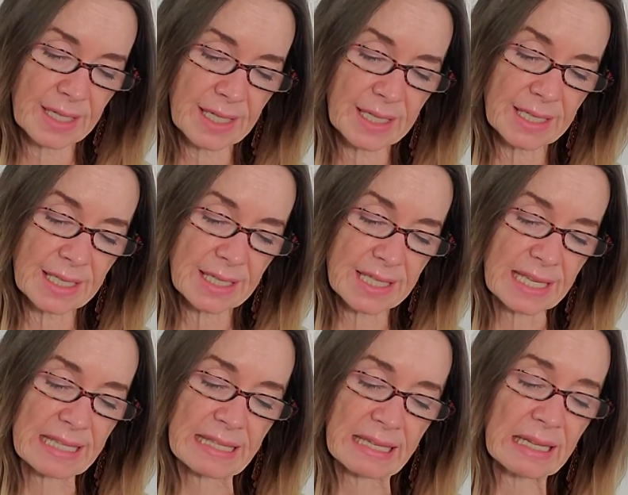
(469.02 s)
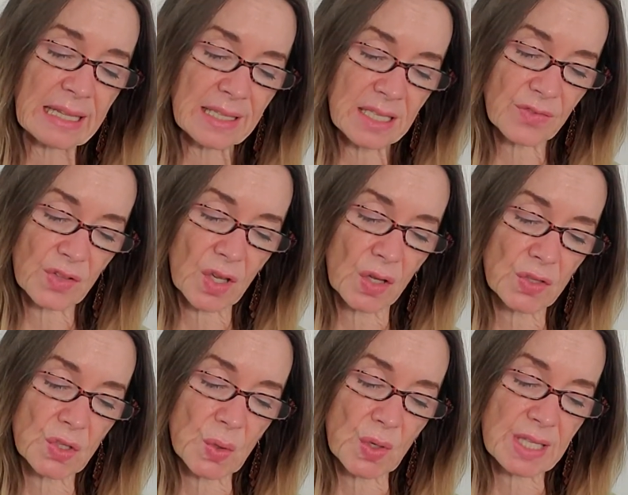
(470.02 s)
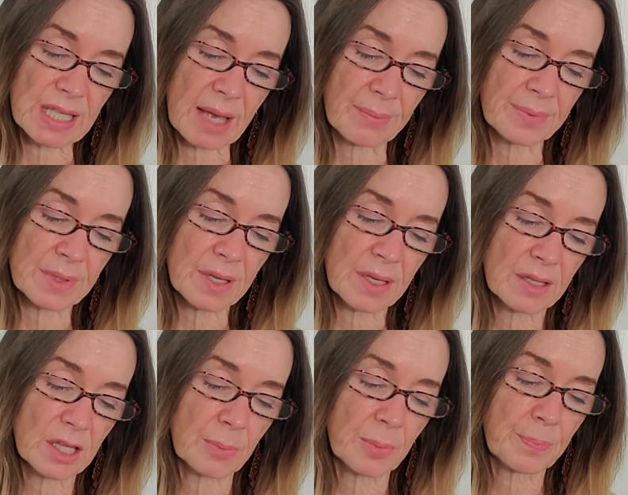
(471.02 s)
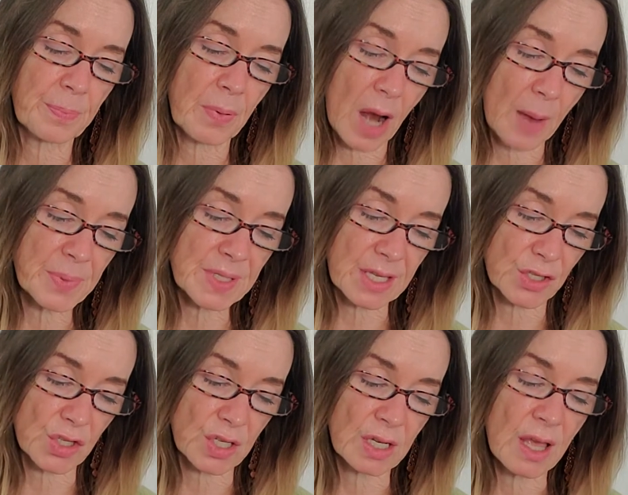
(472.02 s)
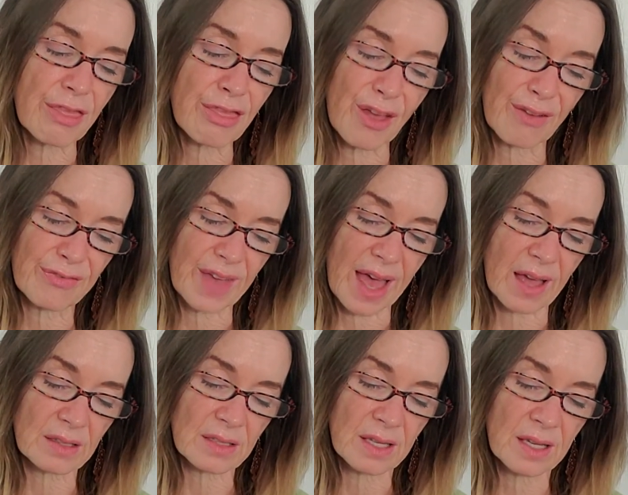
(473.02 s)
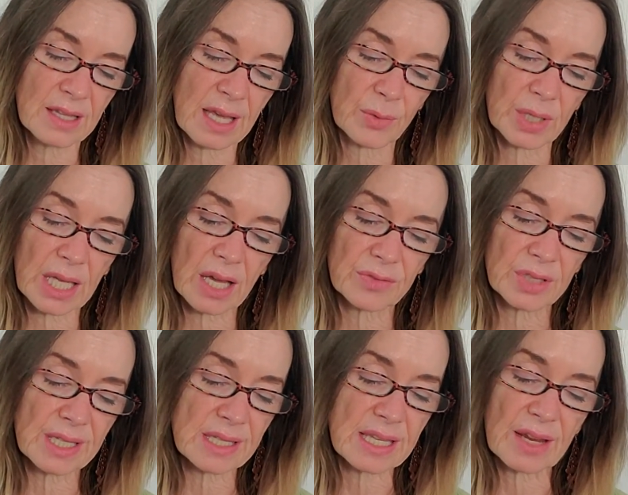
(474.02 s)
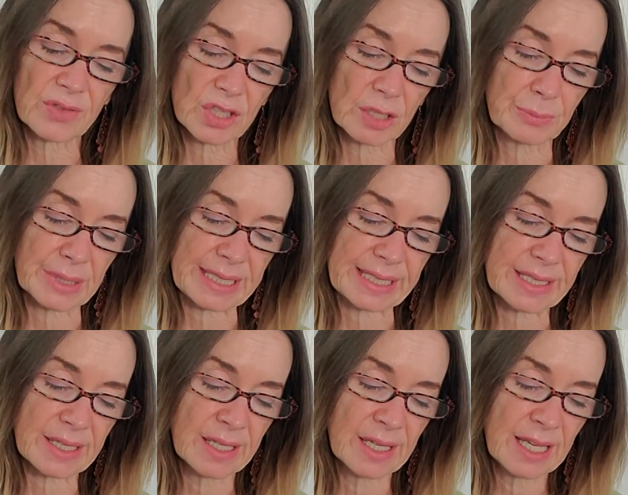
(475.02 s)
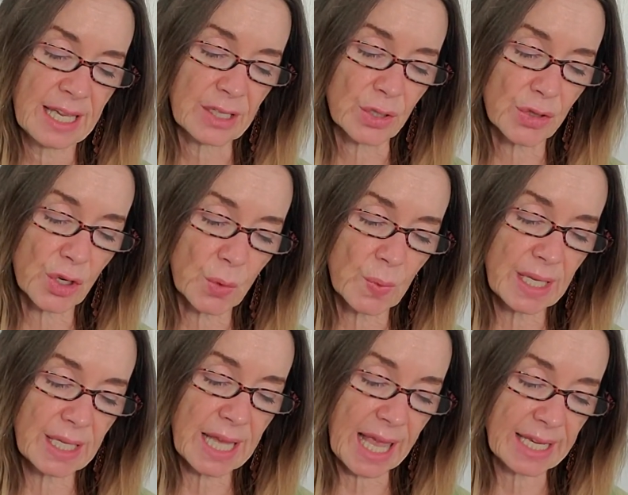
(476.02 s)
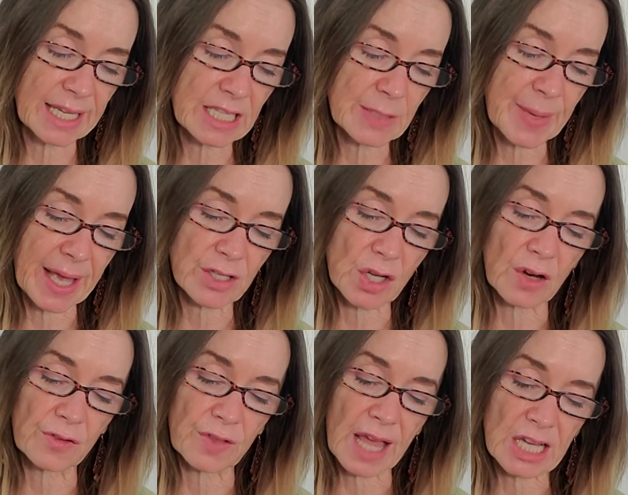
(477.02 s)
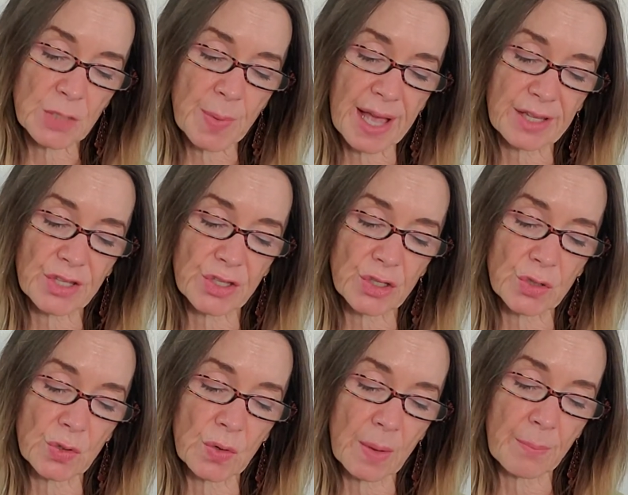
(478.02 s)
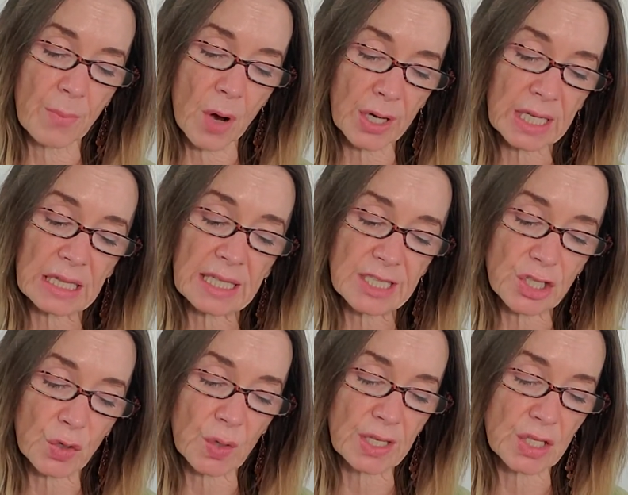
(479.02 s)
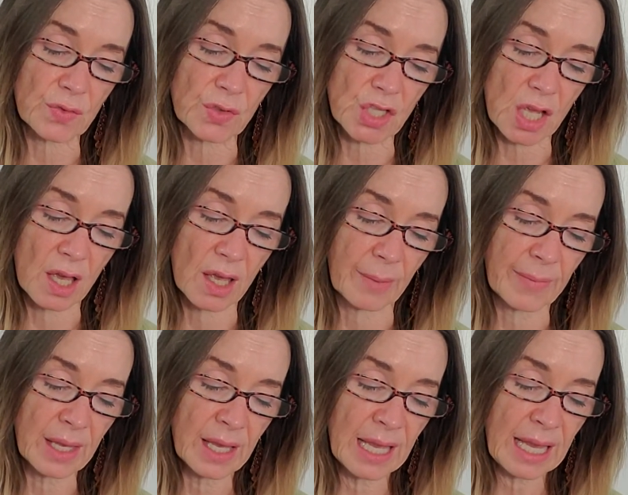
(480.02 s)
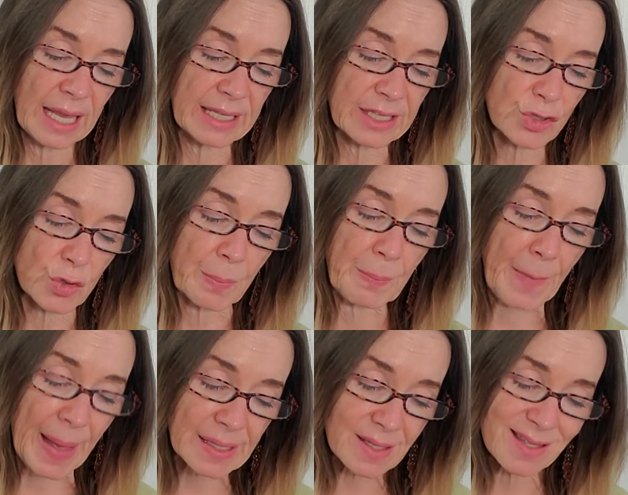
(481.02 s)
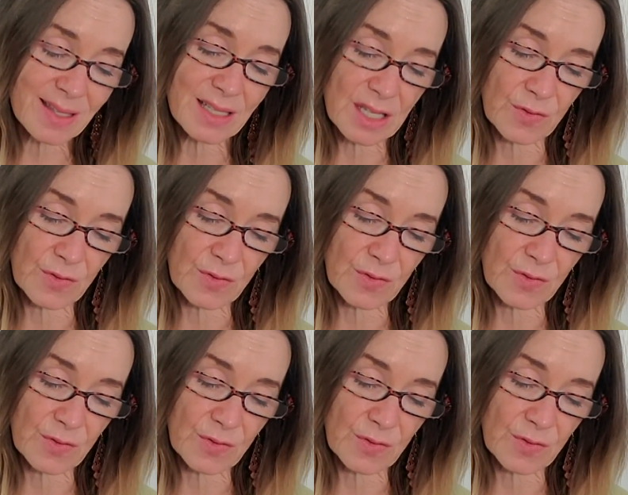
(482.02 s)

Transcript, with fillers: It is exceedingly difficult to accept the proposition, the fact, that recovery is never complete. And although we can expect our flashbacks to markedly decrease over time, it is tremendously